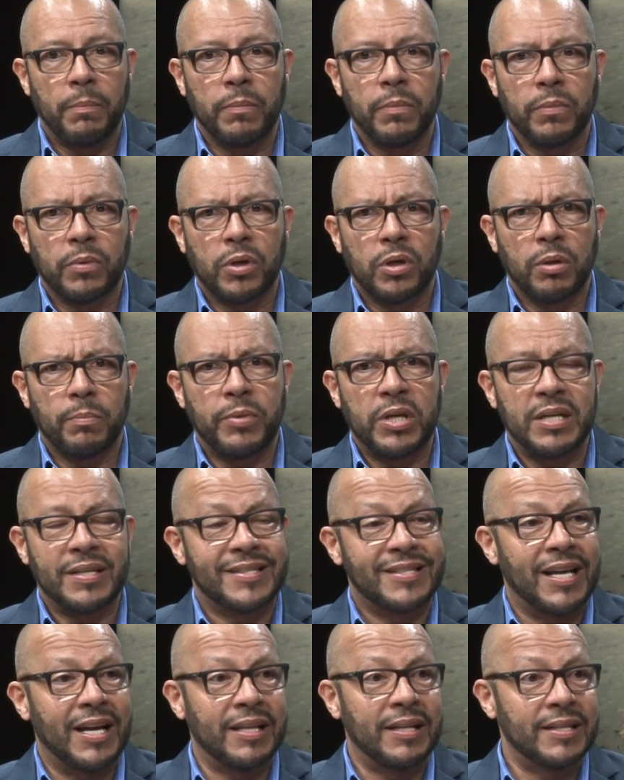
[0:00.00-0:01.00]
um, could be a
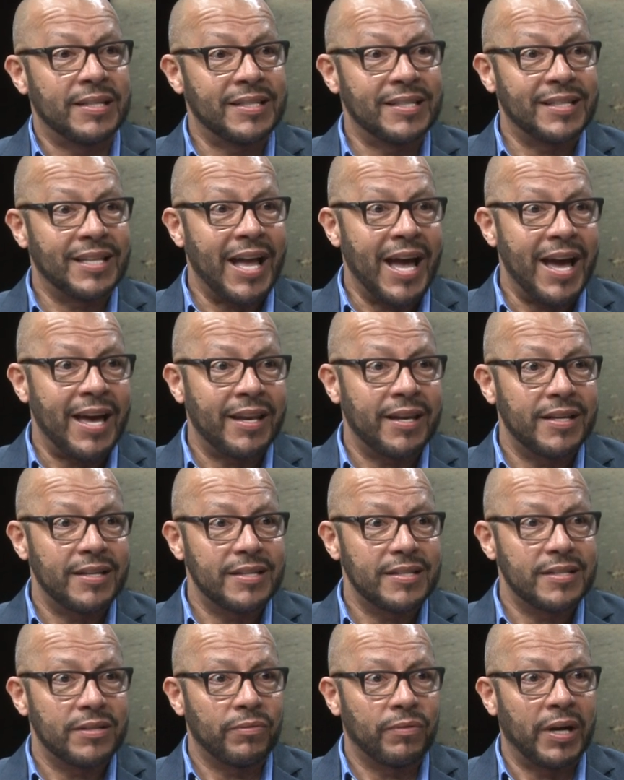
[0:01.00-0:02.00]
sign of
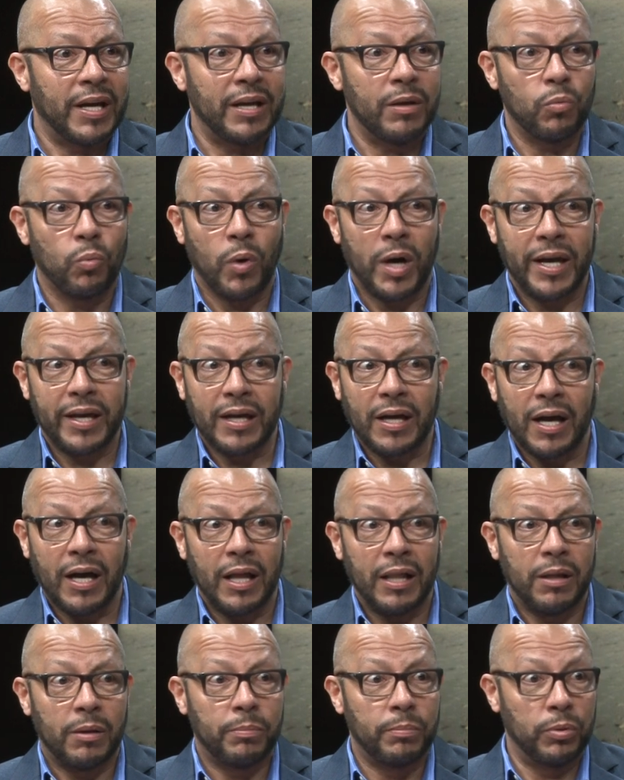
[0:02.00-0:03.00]
status, right? White
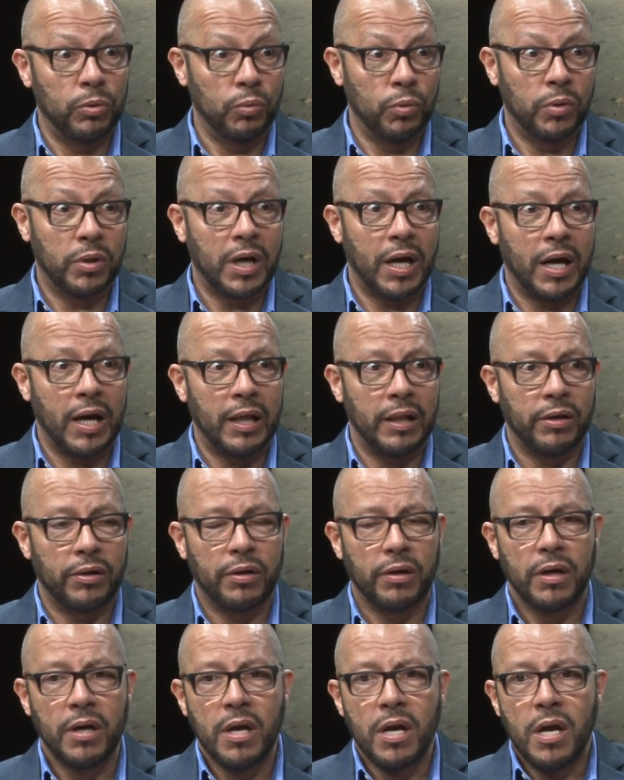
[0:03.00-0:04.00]
collar, blue
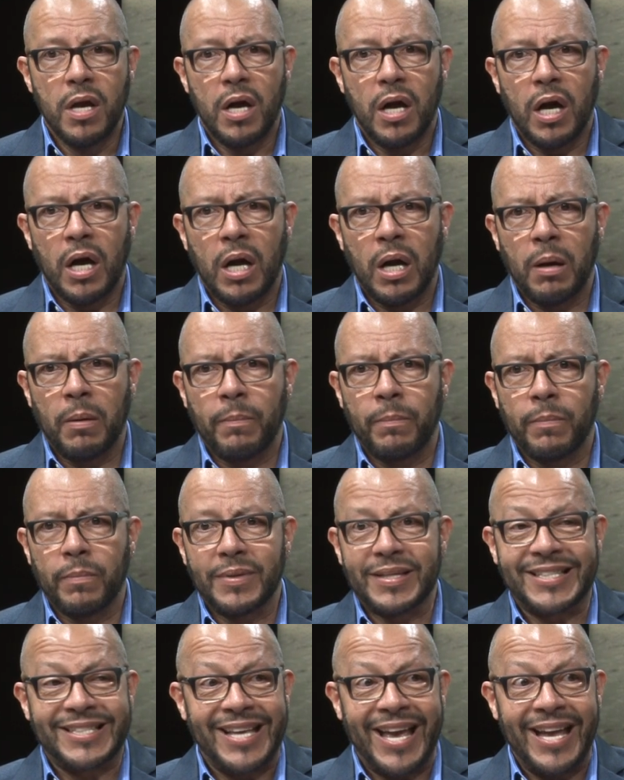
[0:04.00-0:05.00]
collar, mm-hmm. um,
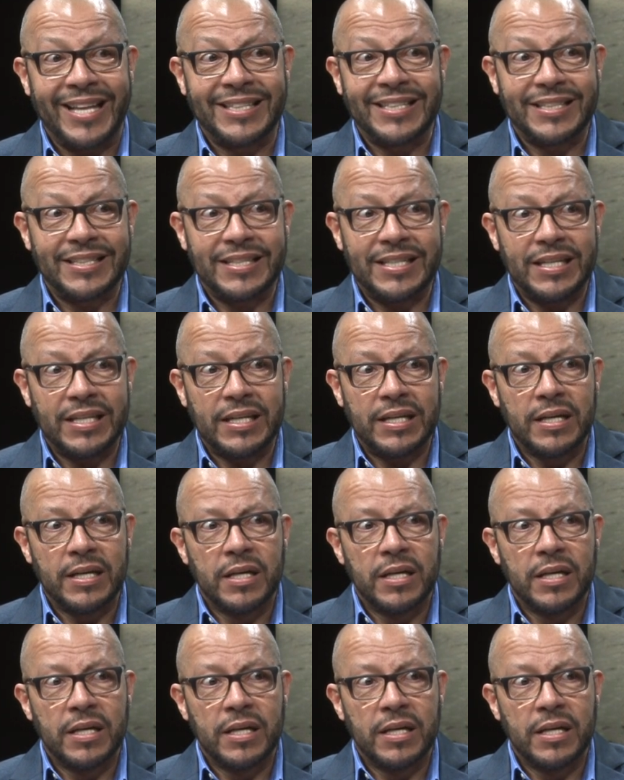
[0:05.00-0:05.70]
sanctity.